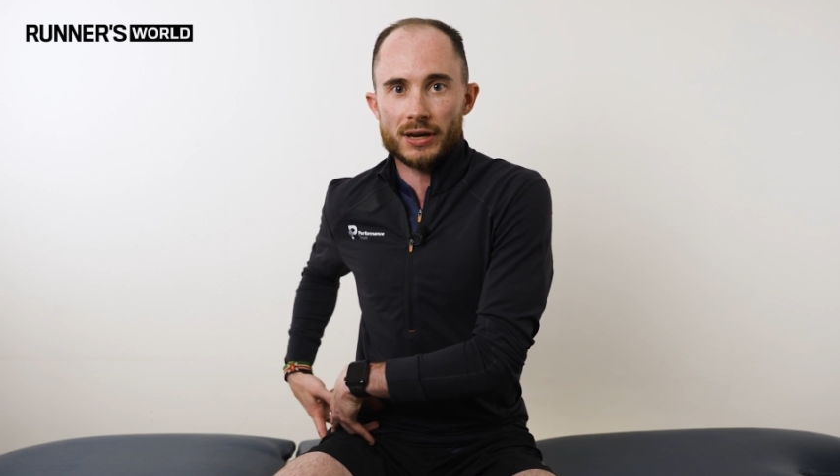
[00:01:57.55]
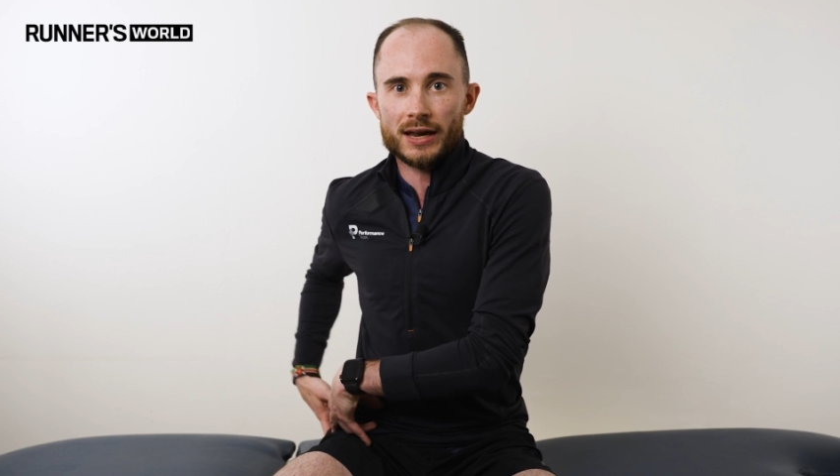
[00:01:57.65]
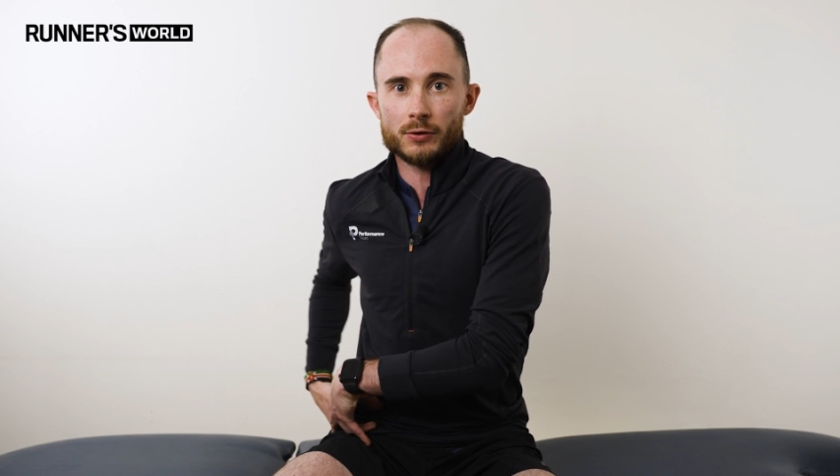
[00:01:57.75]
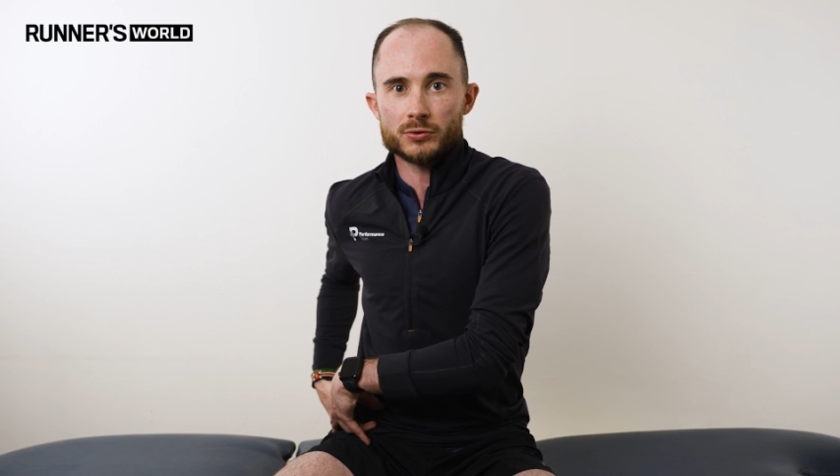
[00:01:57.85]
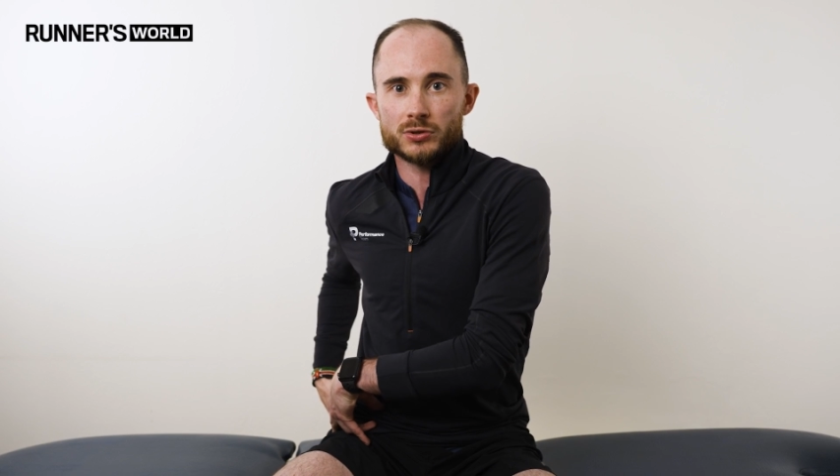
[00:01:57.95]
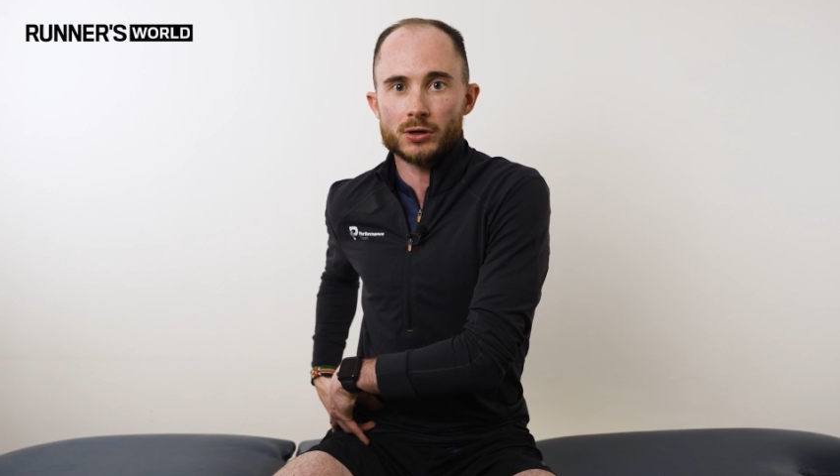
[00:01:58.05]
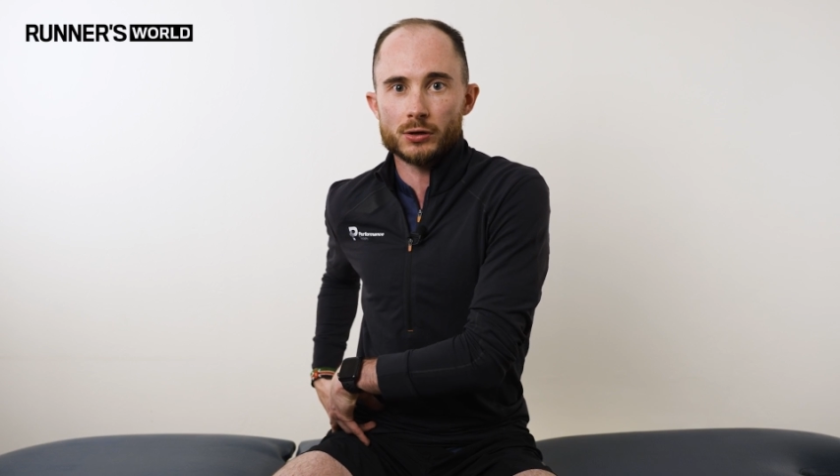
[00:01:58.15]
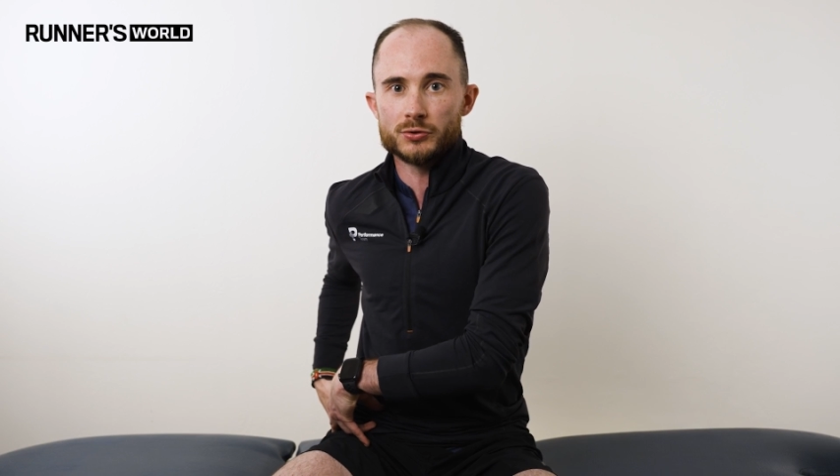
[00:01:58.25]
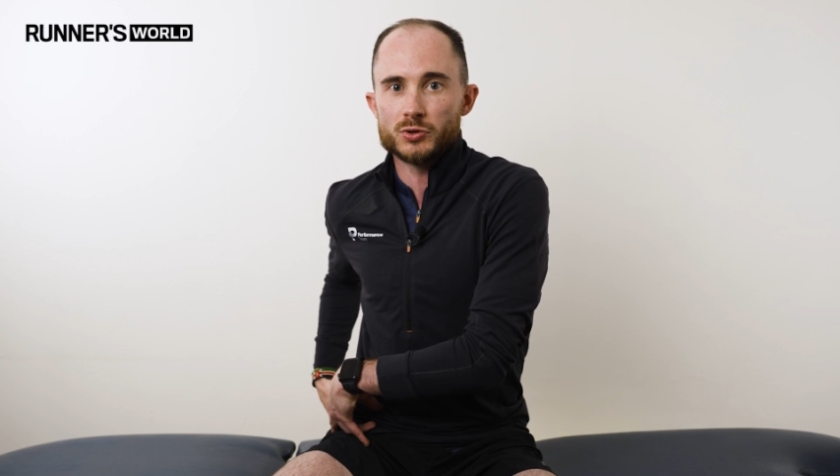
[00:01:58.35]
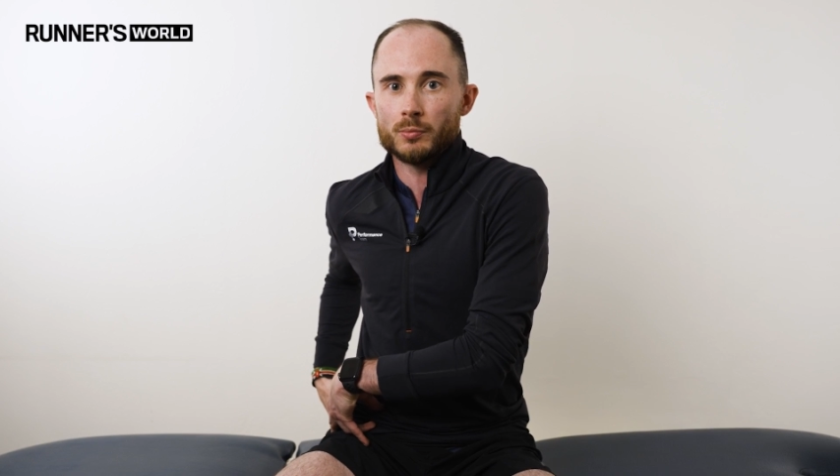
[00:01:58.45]
outer
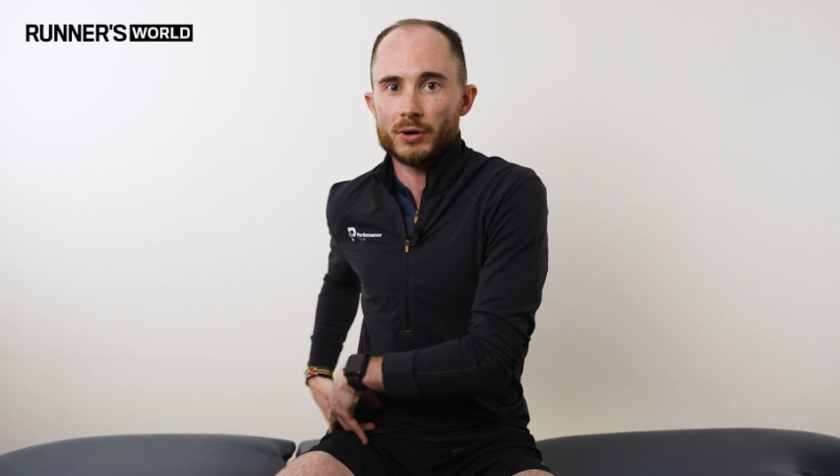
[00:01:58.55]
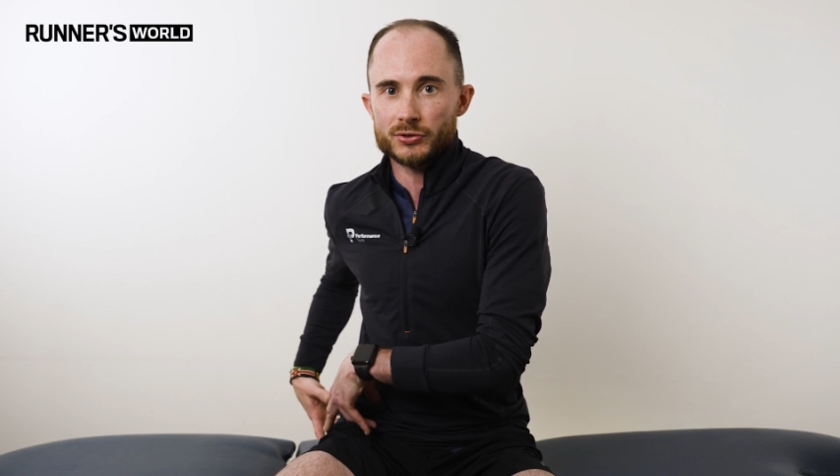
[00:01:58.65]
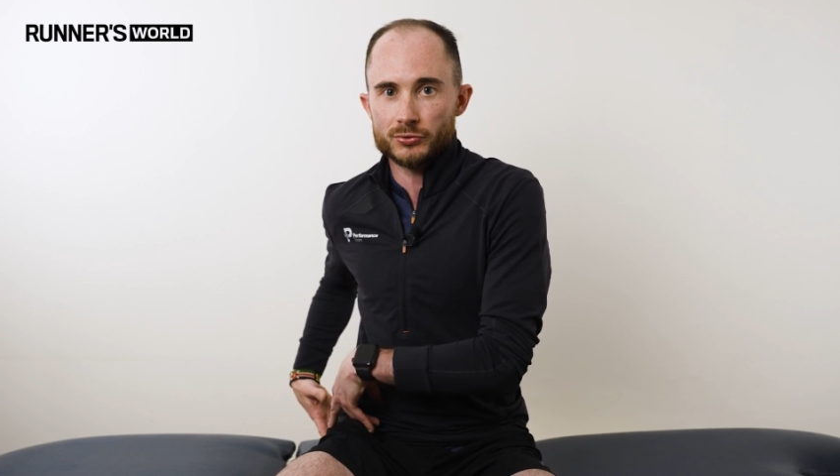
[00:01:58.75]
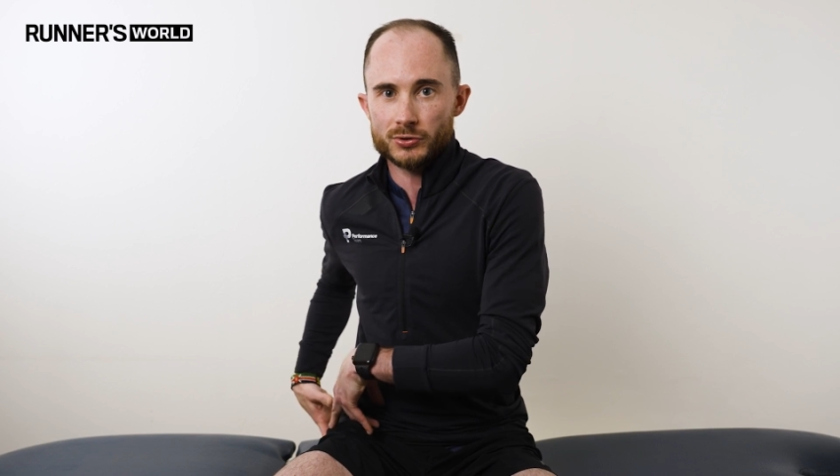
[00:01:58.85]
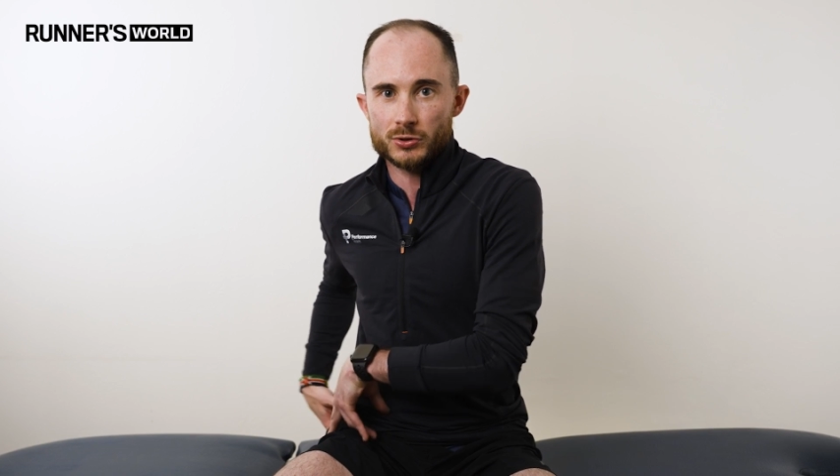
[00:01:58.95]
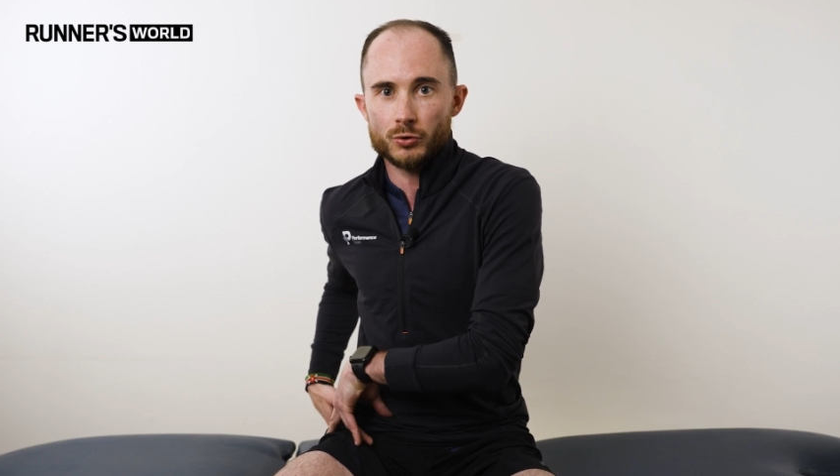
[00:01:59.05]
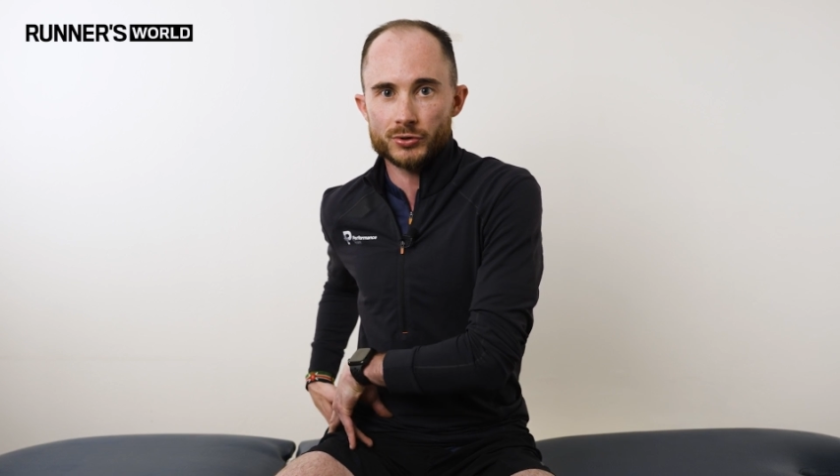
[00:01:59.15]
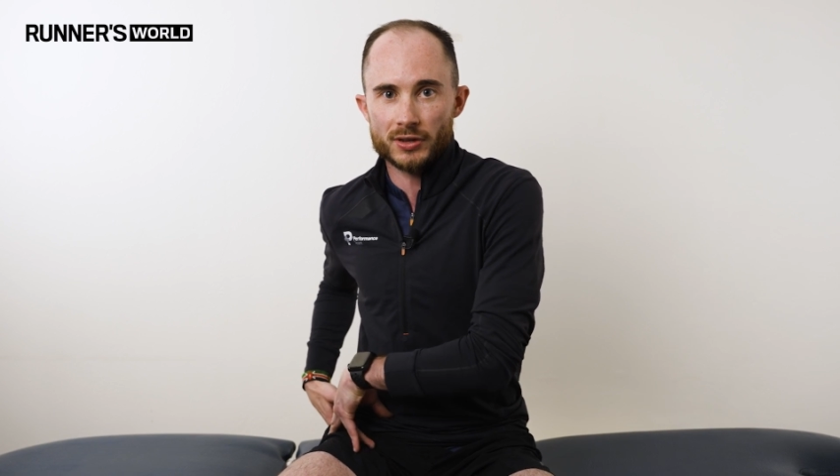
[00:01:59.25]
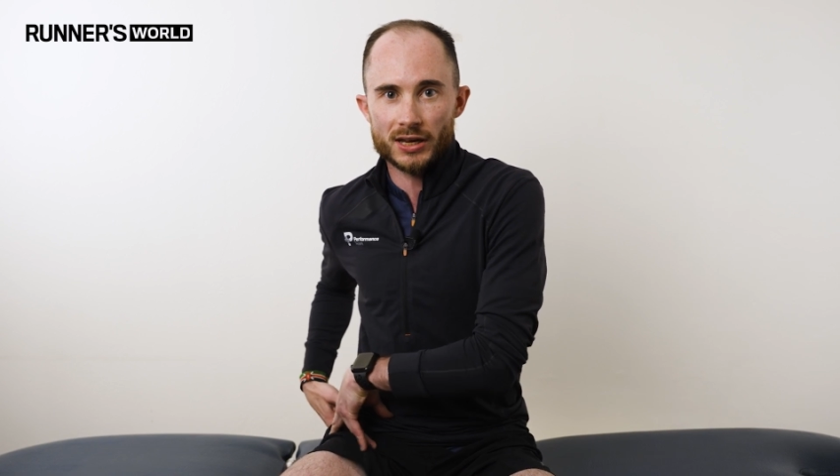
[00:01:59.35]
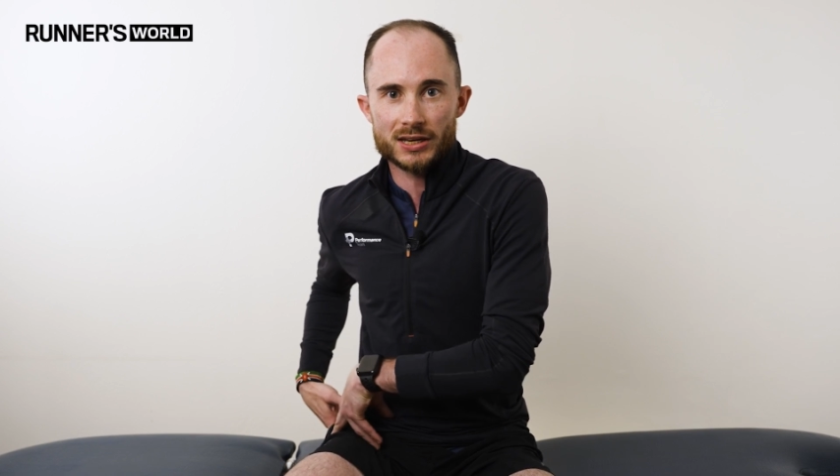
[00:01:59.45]
gluteal muscles that's
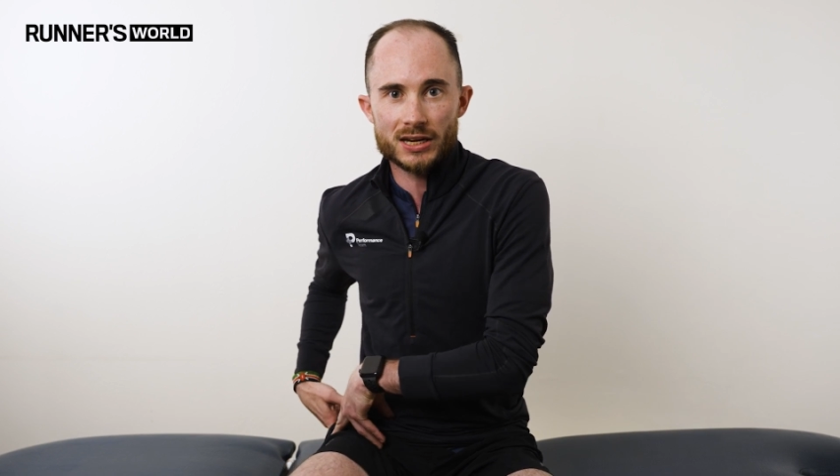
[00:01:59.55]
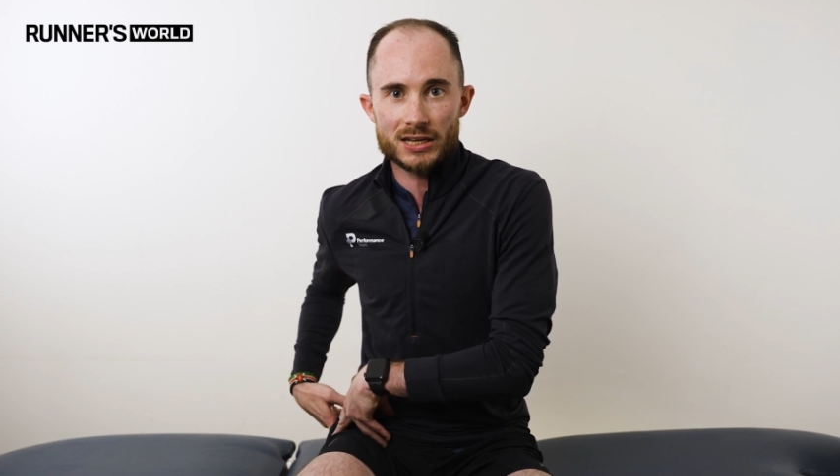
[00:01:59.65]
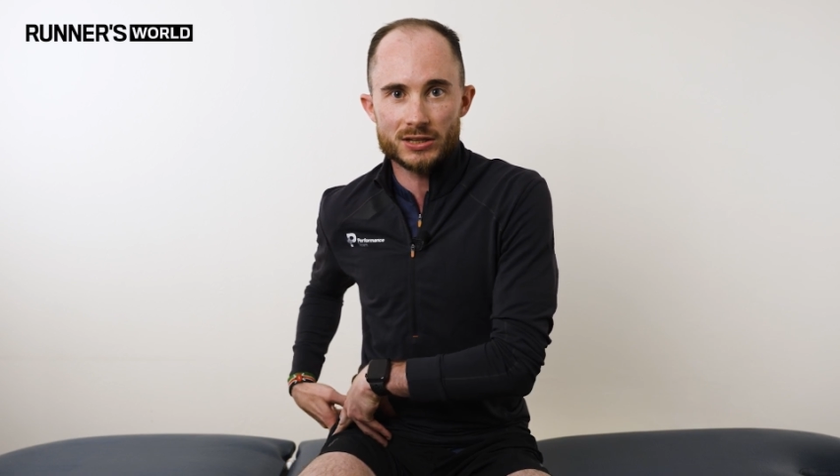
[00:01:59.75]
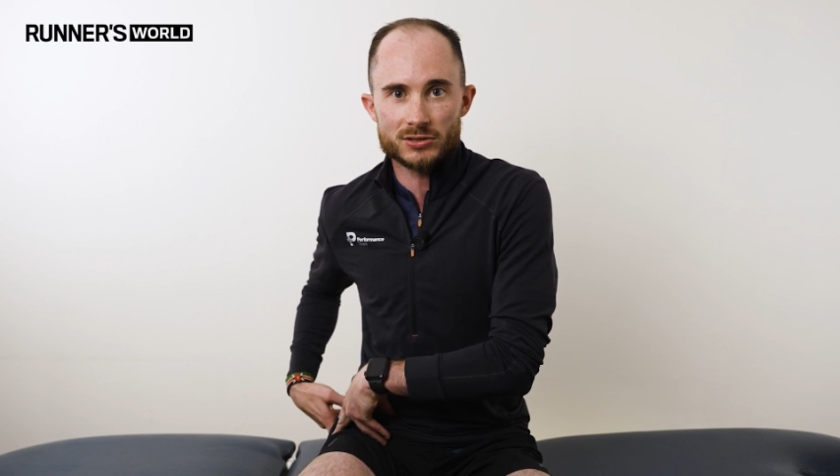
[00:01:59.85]
causing that knee